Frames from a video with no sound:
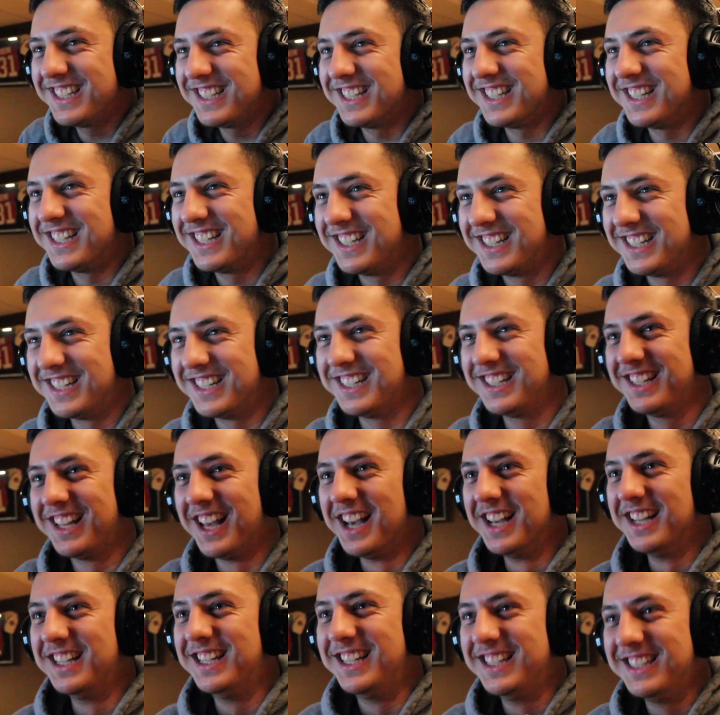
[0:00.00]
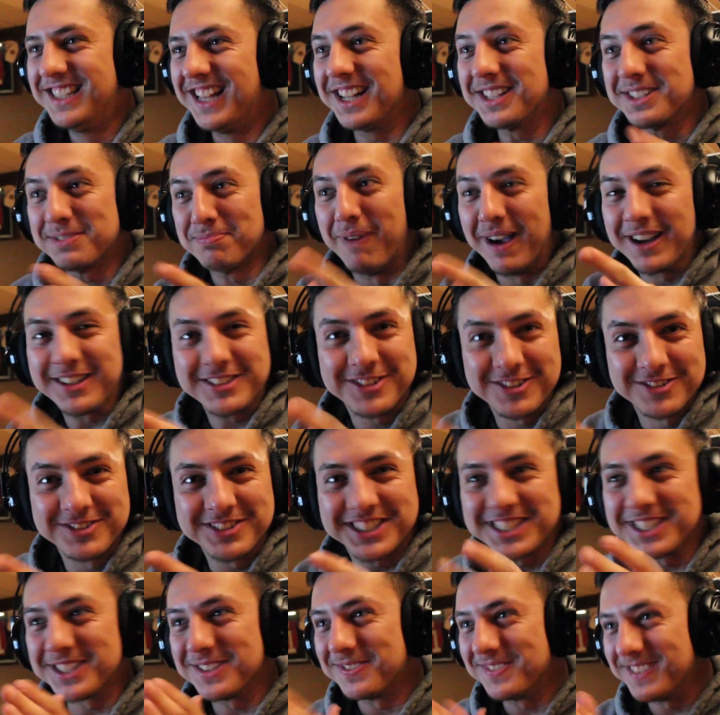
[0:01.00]
yeah, I can live with that. That's
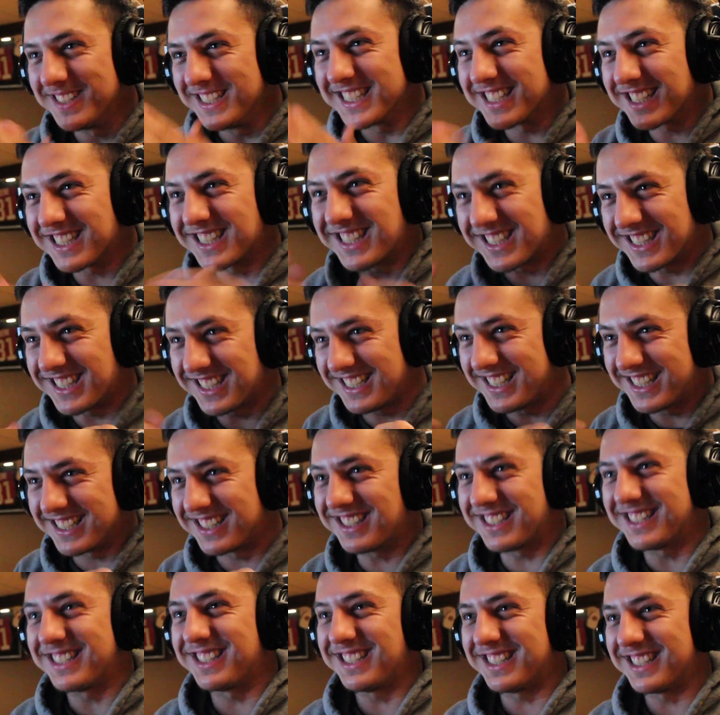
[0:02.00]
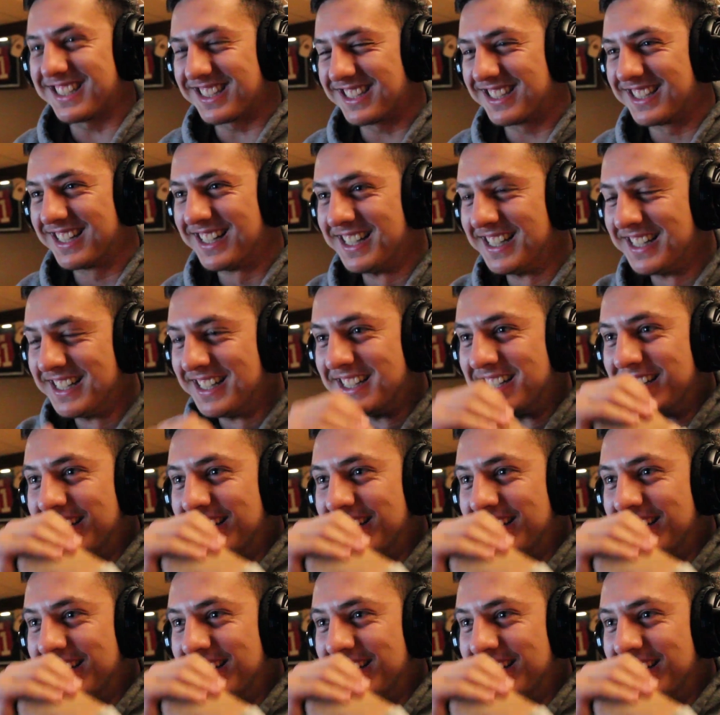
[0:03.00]
microchip! Yes! Yes, yes, yes!